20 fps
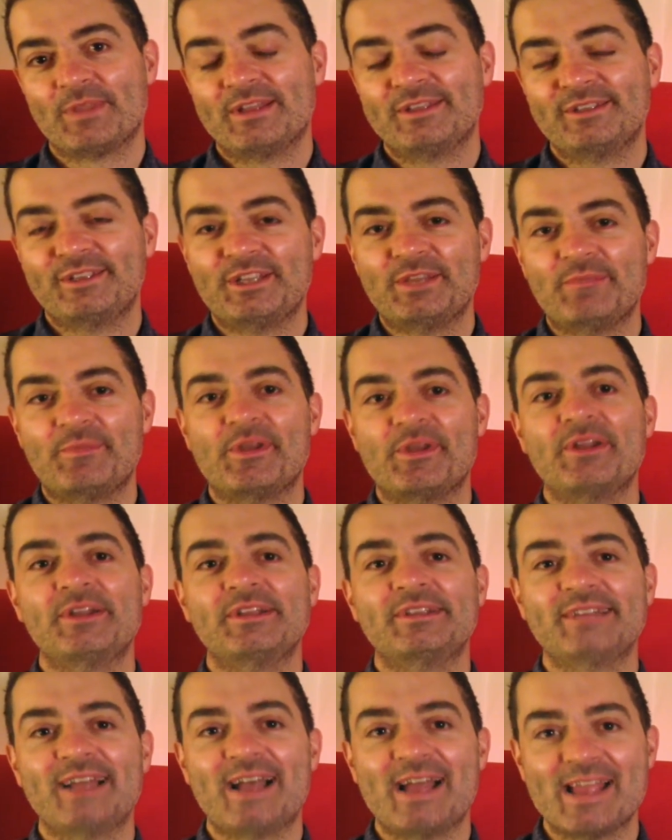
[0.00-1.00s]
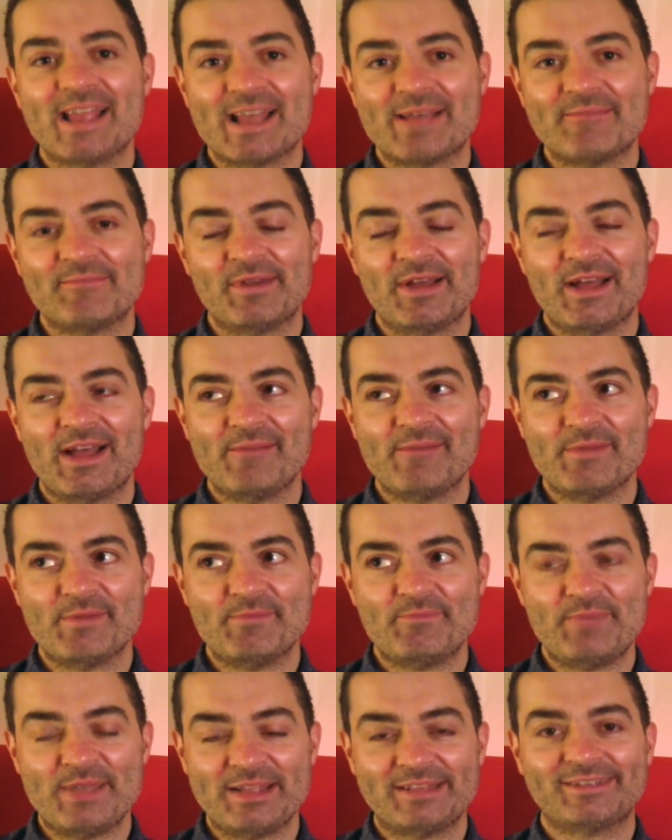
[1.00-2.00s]
So to be honest, I am I'm a
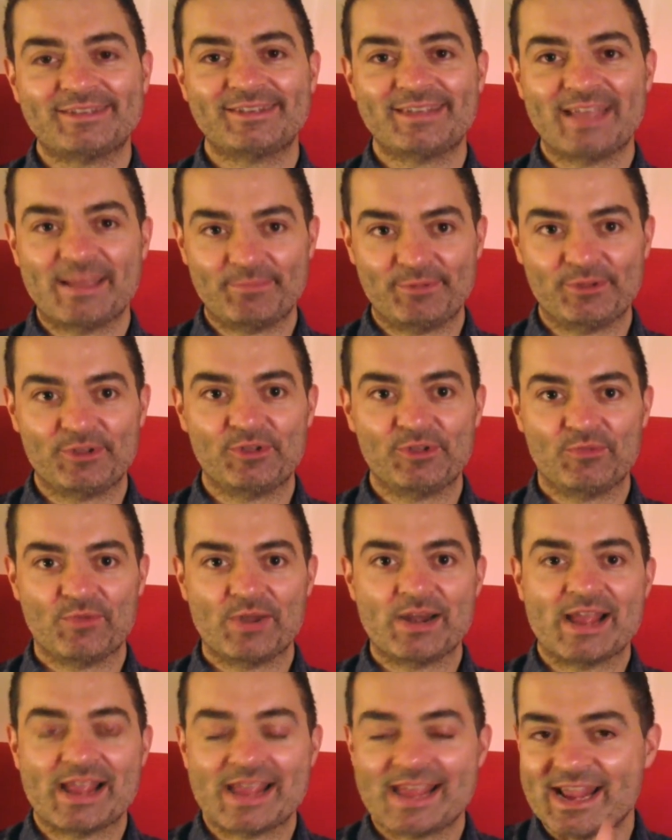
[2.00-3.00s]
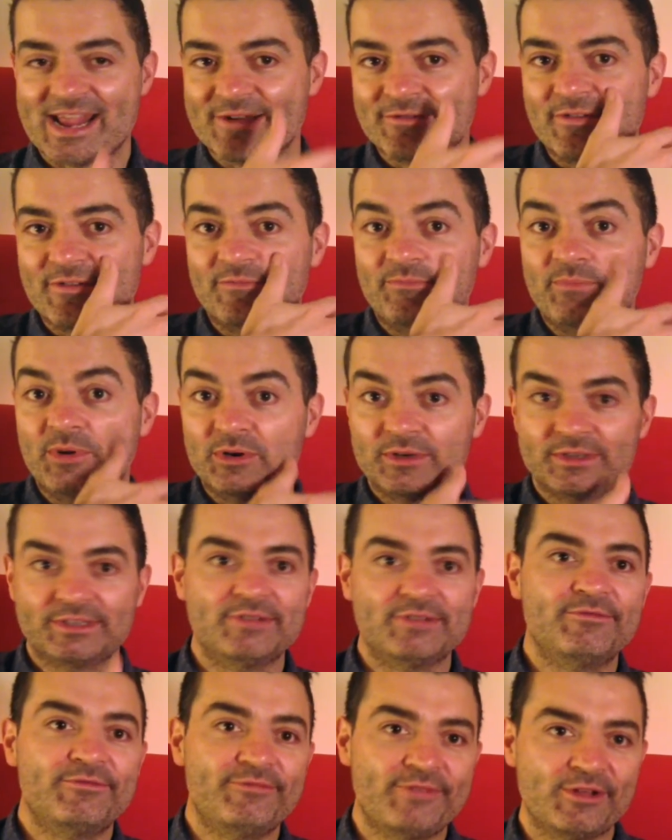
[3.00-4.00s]
bit skeptical when I hear of books
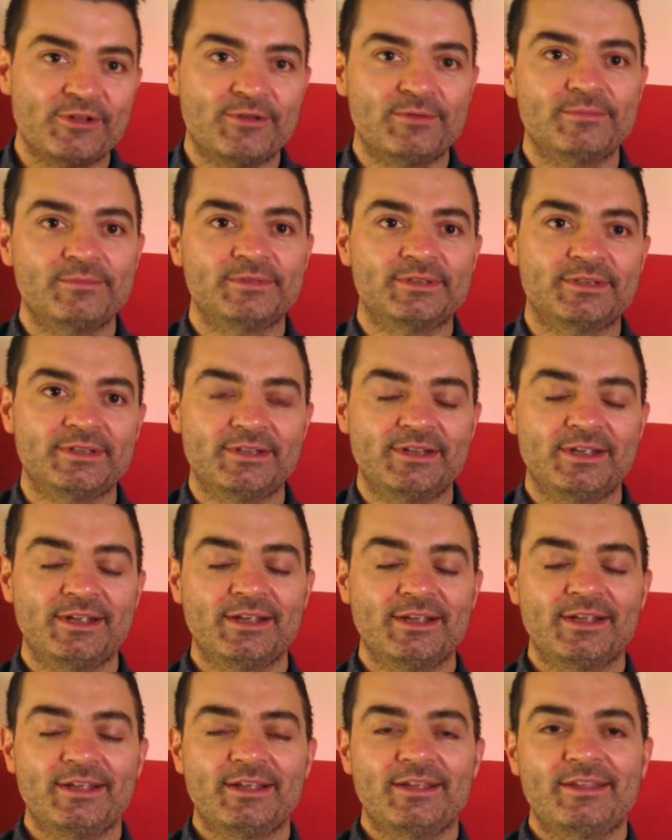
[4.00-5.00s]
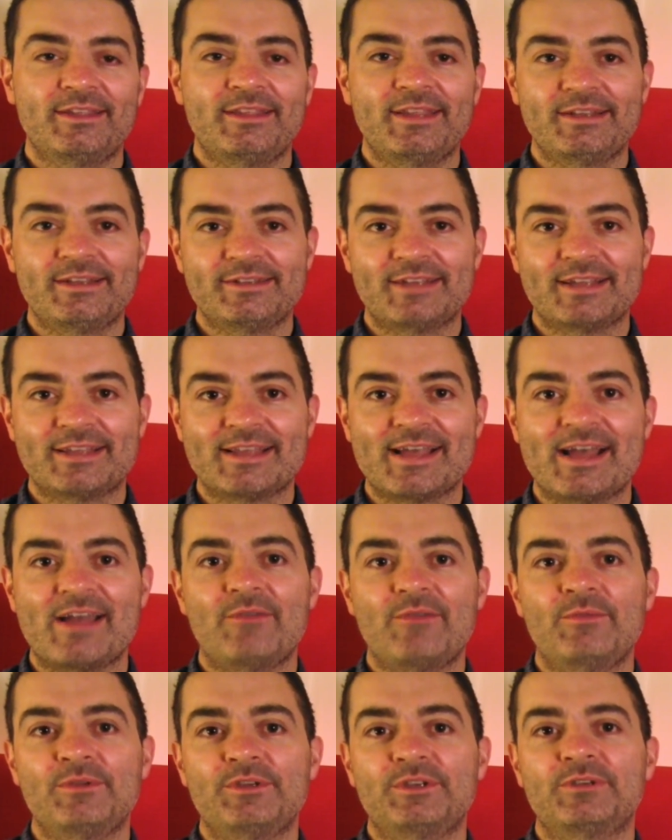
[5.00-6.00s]
and films and things like
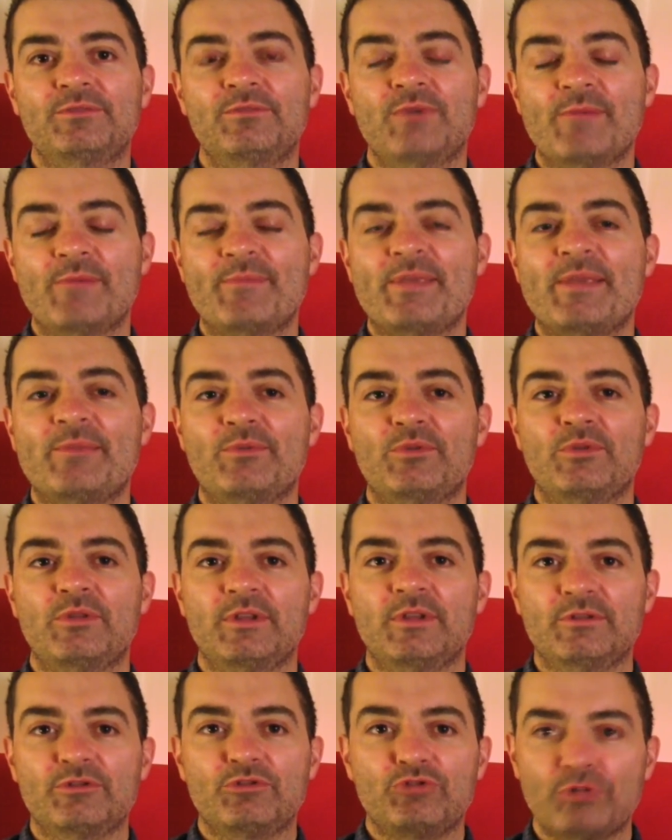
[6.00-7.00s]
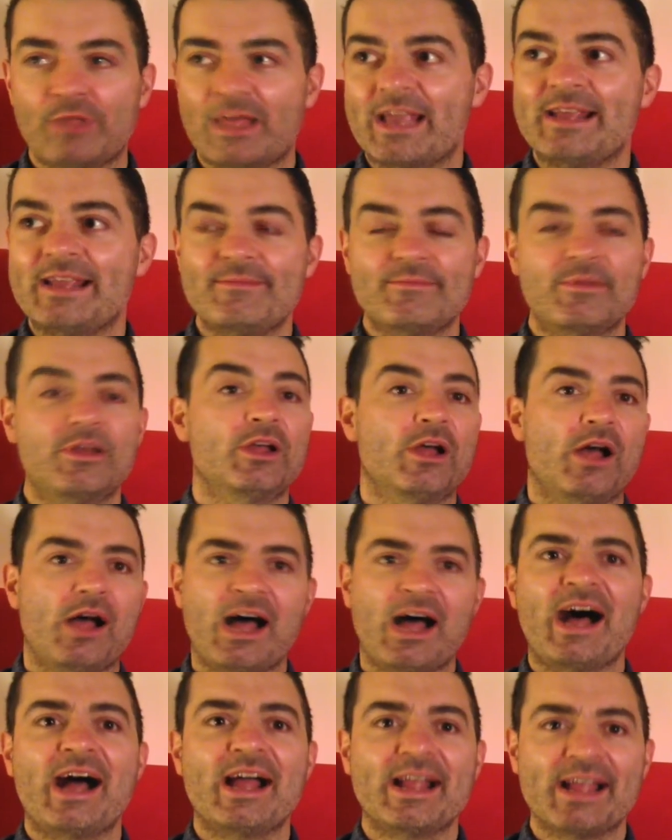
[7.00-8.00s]
that, which where people claim,
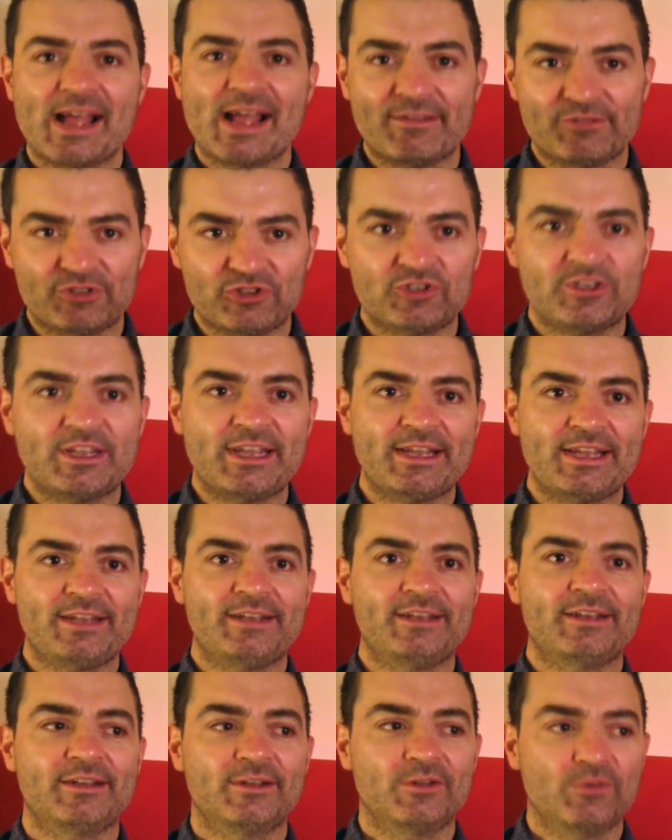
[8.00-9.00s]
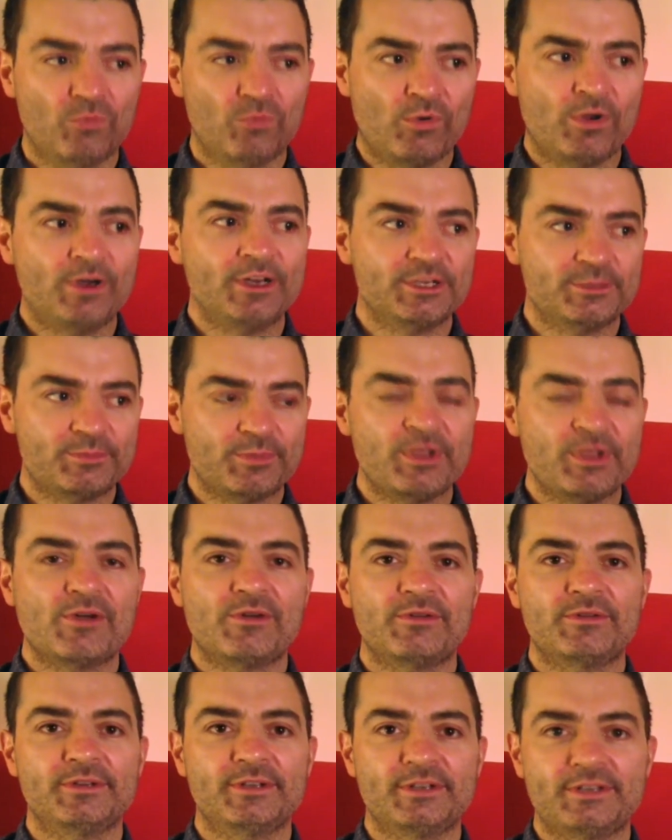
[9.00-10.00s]
I have seen what is
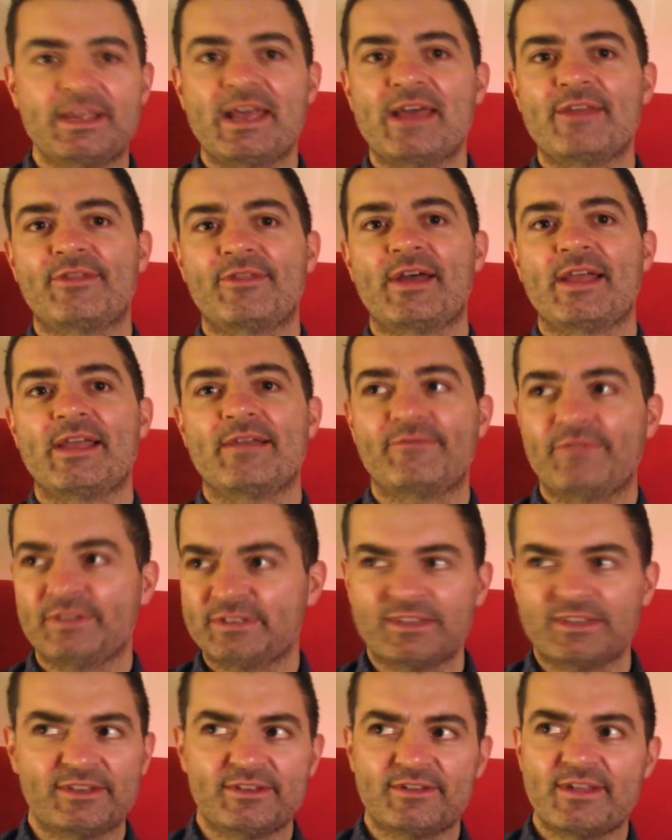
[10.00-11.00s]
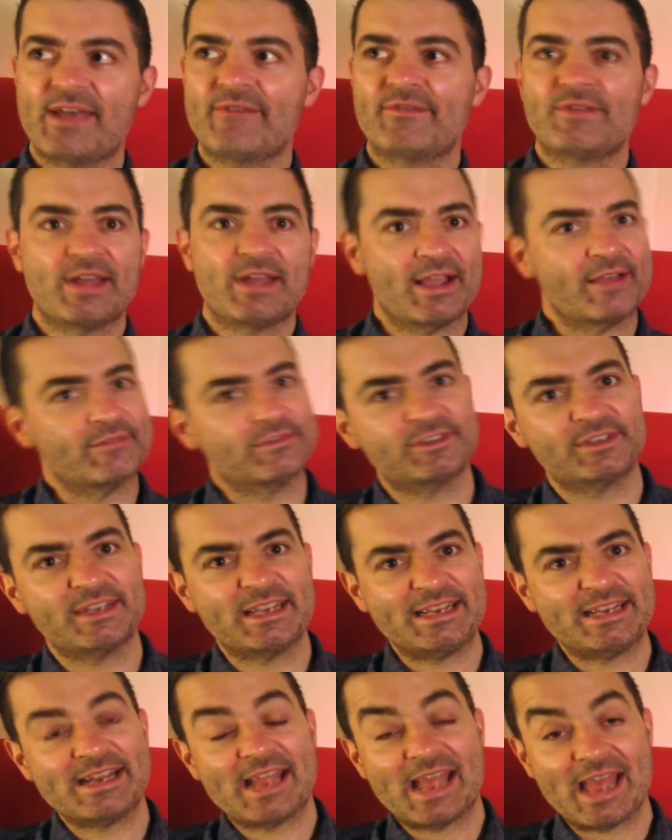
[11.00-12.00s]
beyond death, I have visited heaven, I have
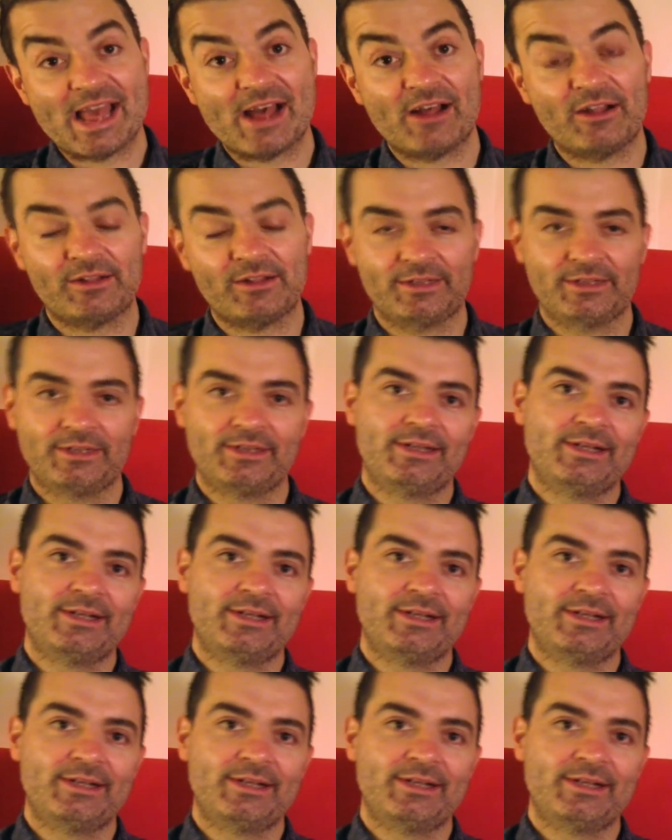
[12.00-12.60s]
seen hell.